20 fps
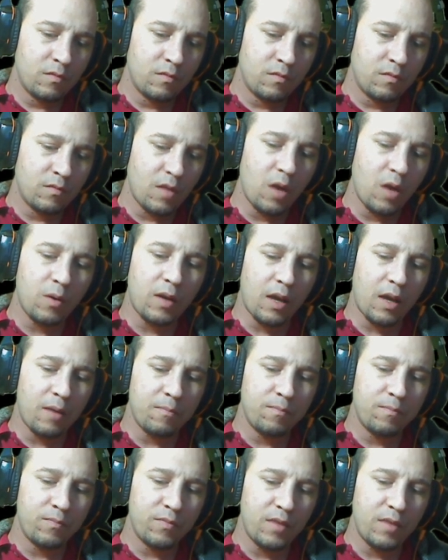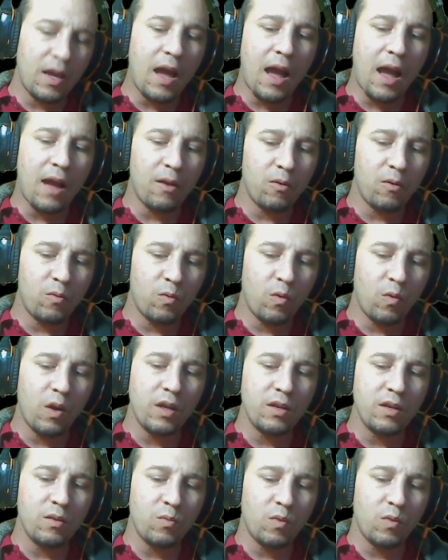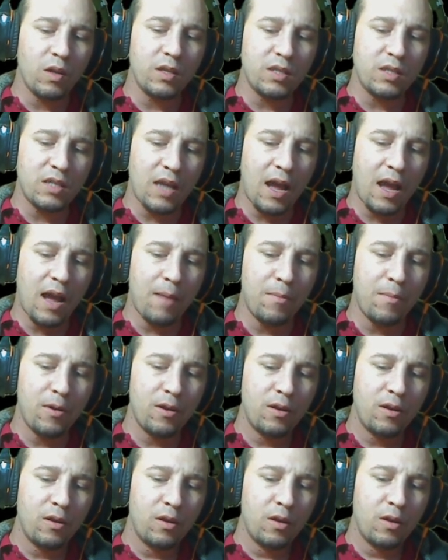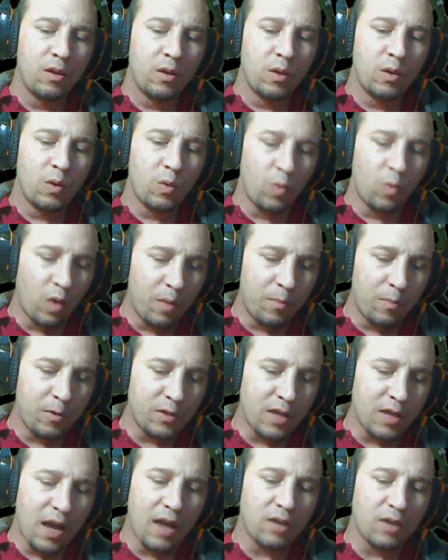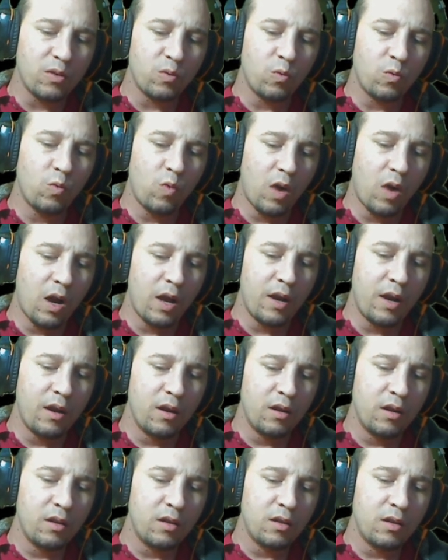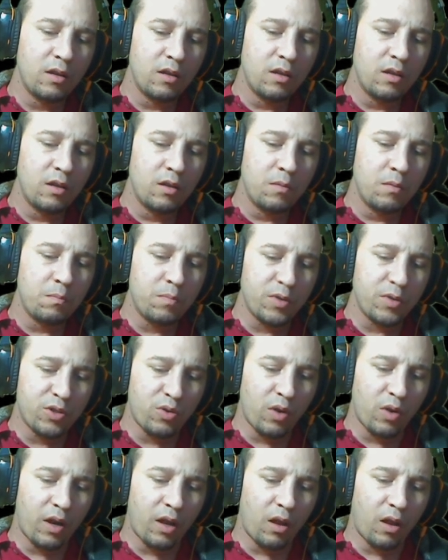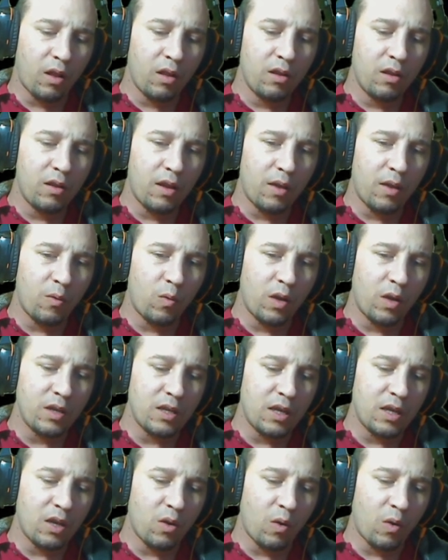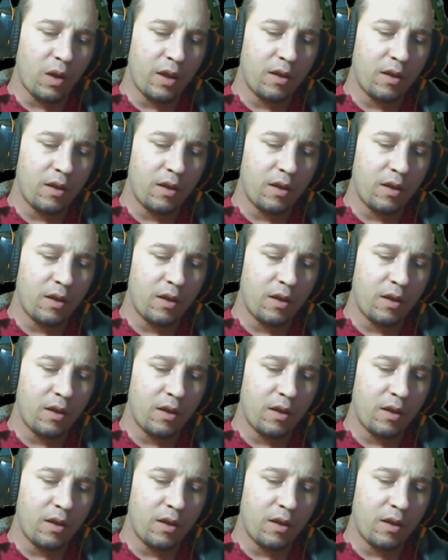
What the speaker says: Okay. Yeah, one sab, one protect, one betrayal, and one decoy.